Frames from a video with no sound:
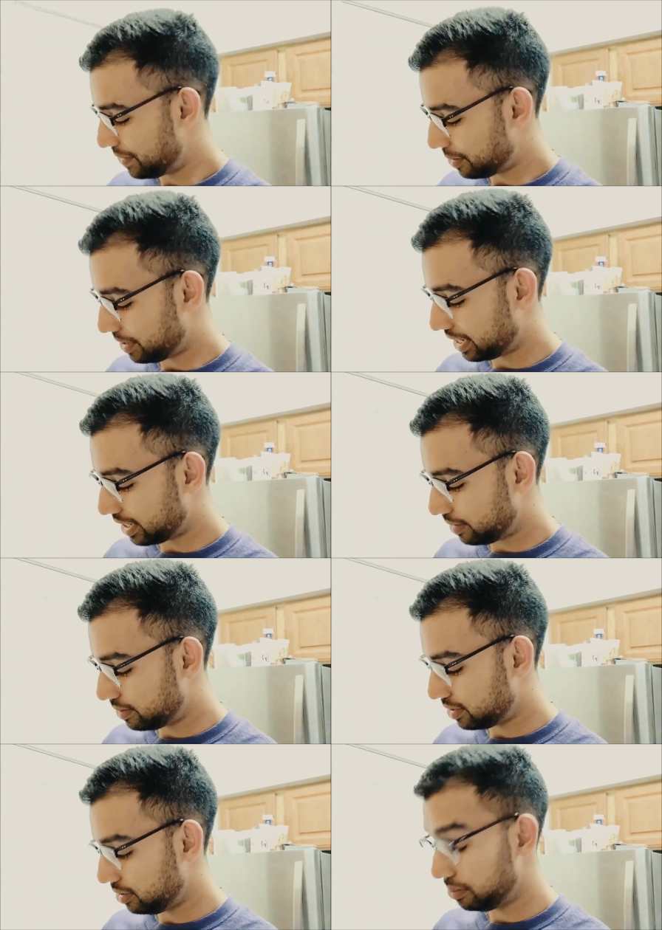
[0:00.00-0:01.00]
when it
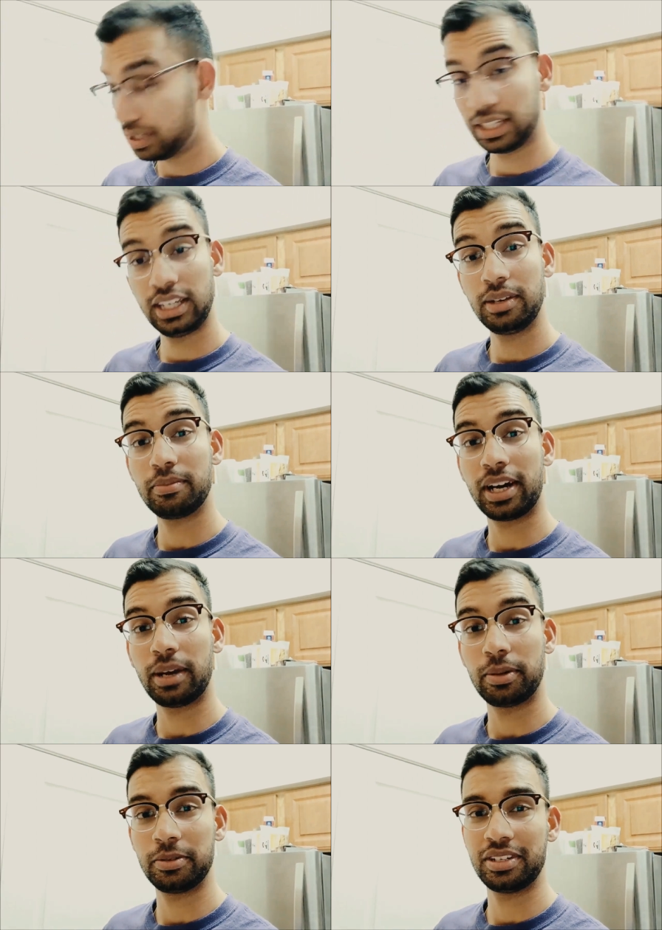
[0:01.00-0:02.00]
comes to picking my
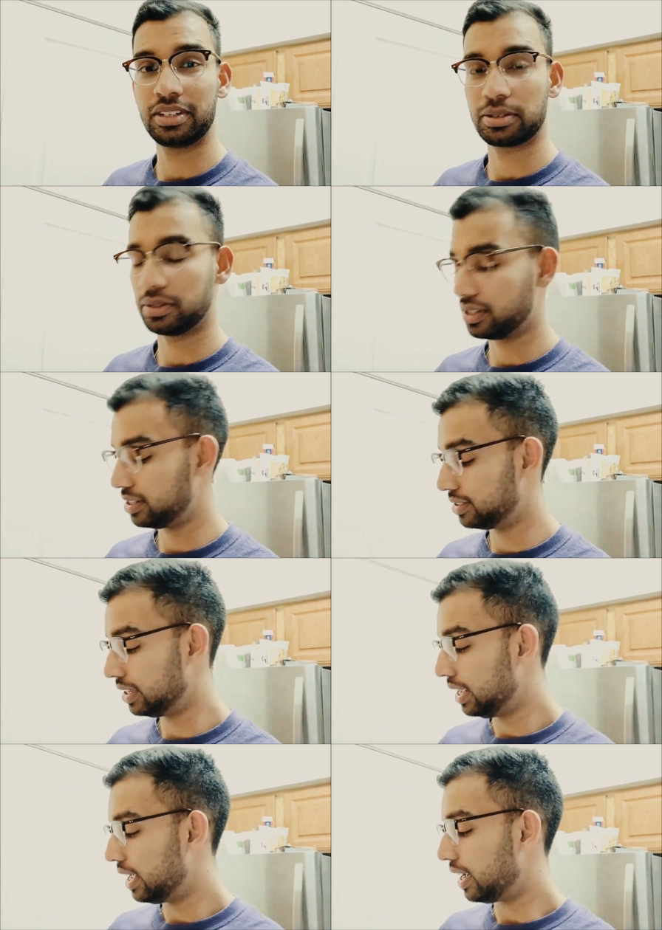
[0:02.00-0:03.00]
protein sources.
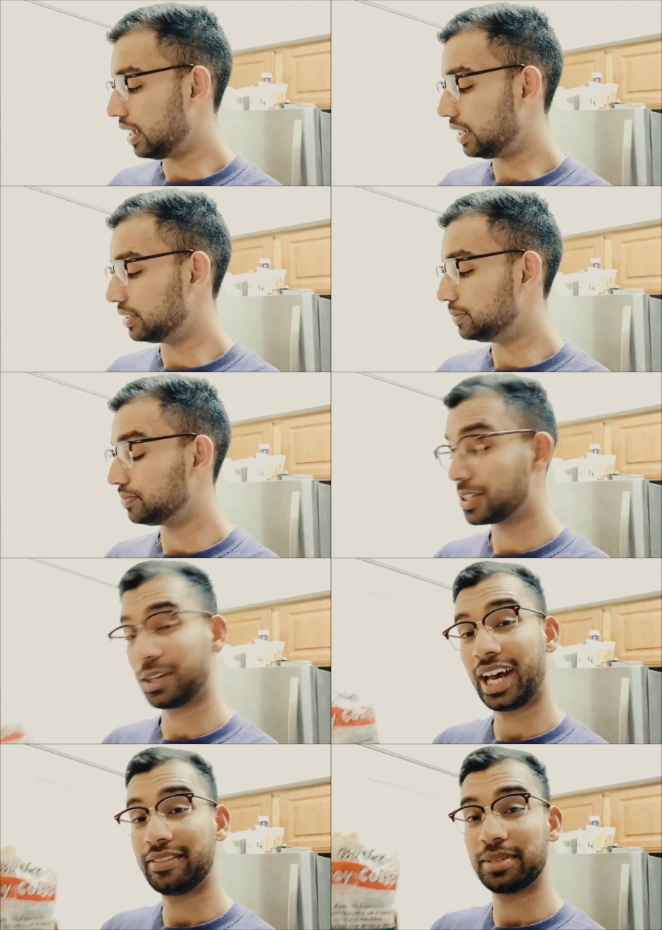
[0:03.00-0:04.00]
Um, so
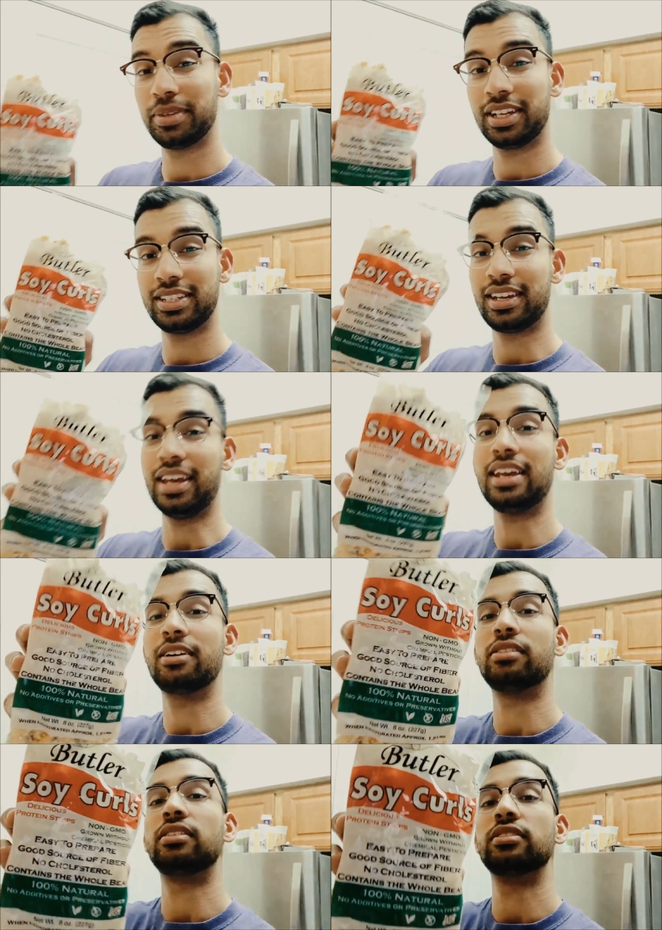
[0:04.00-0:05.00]
I have something today
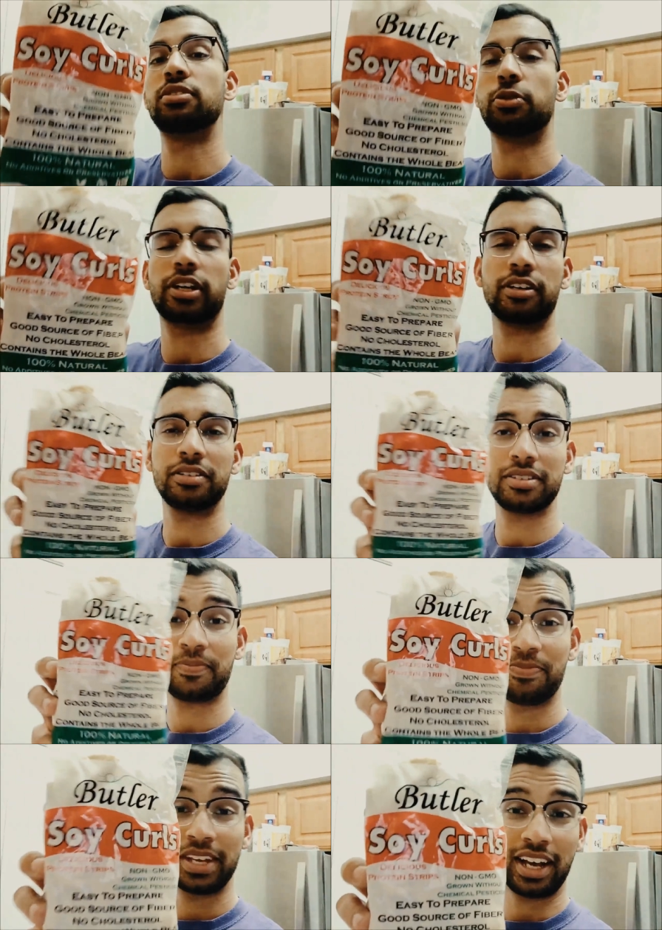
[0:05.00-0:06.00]
called soy curls.
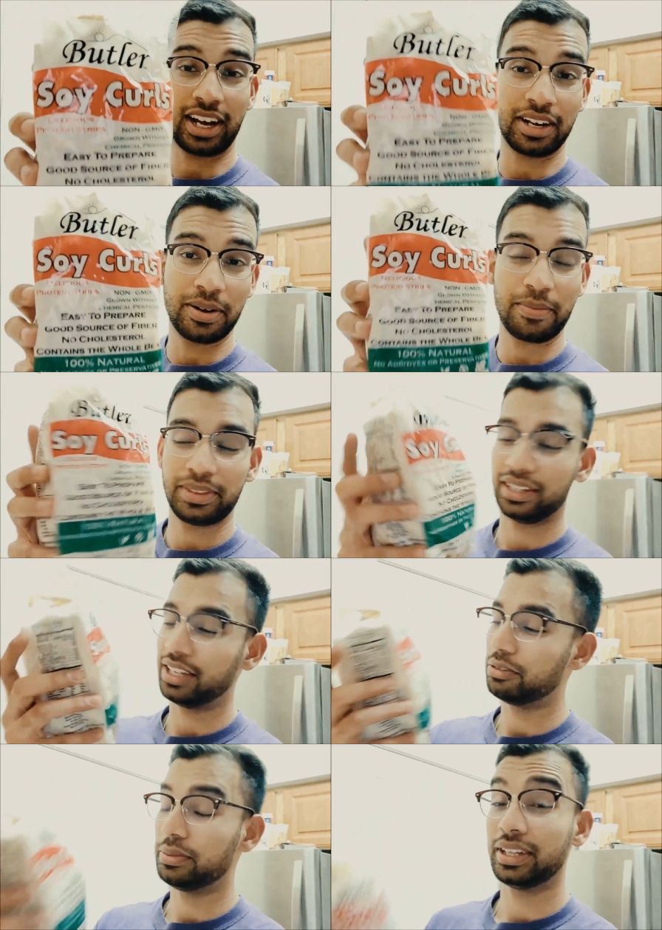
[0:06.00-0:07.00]
Um, the
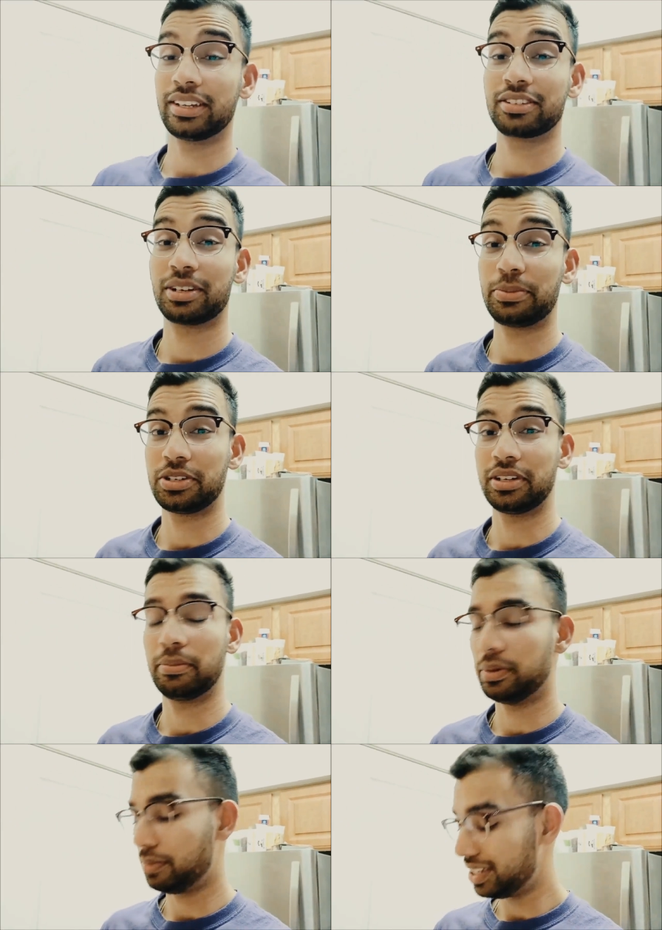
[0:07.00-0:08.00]
link will be in the description.
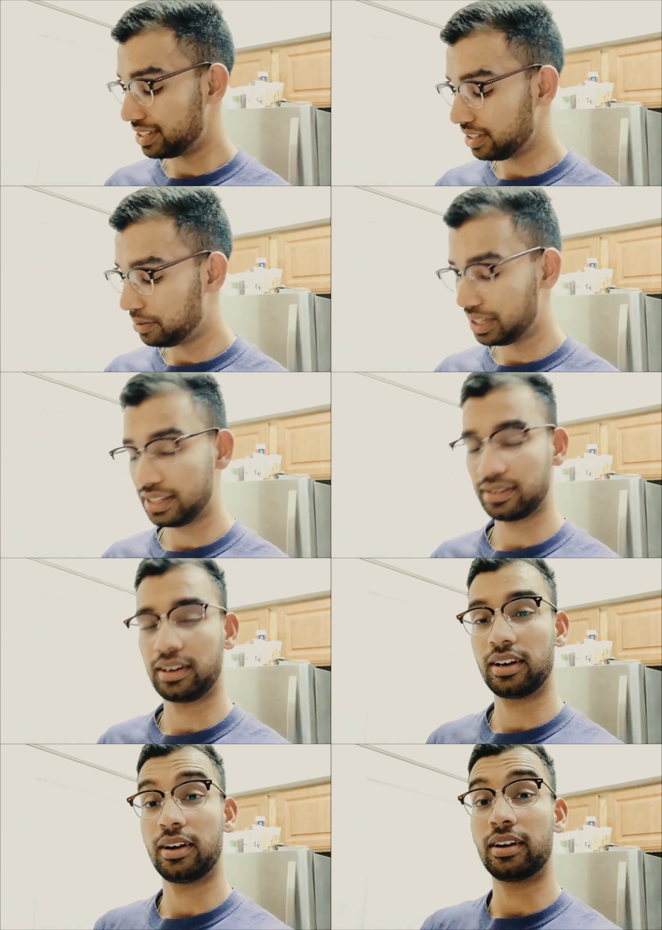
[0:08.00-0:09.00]
But basically, what these
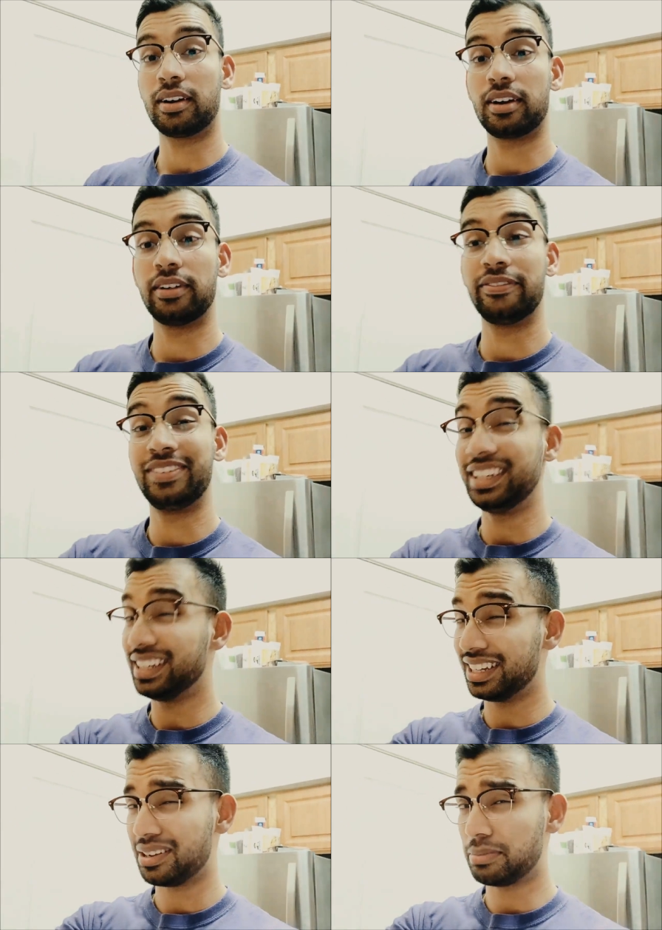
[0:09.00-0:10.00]
are are
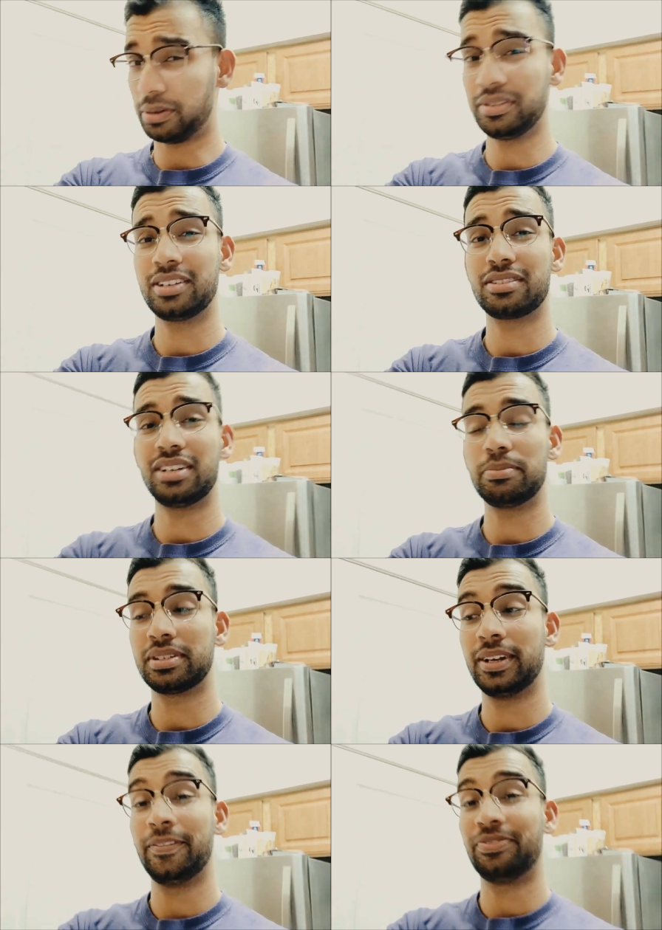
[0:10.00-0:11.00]
vegan protein
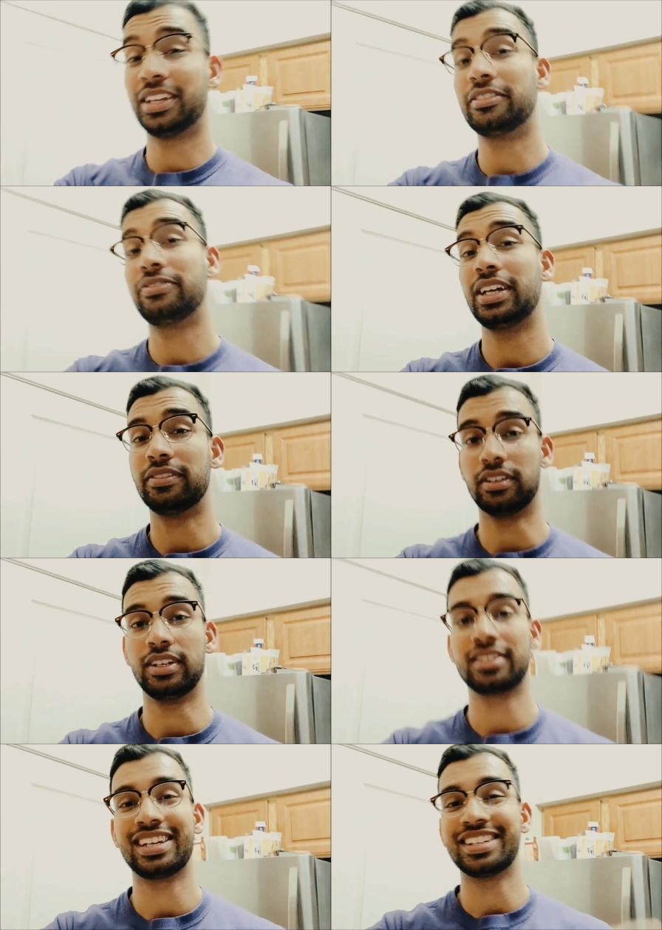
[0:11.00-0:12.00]
strips. They're
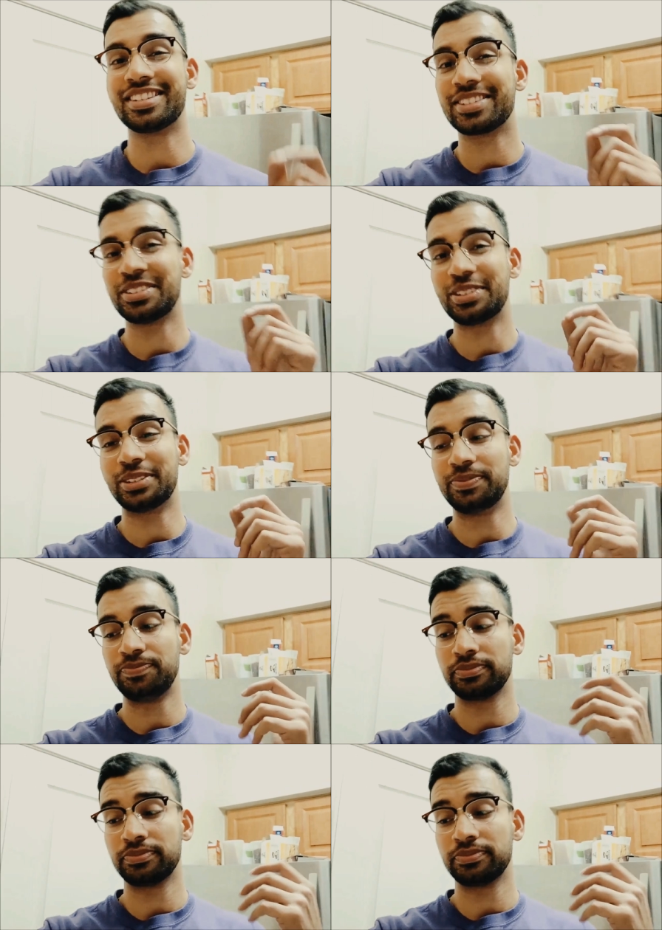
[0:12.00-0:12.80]
flavorless, and so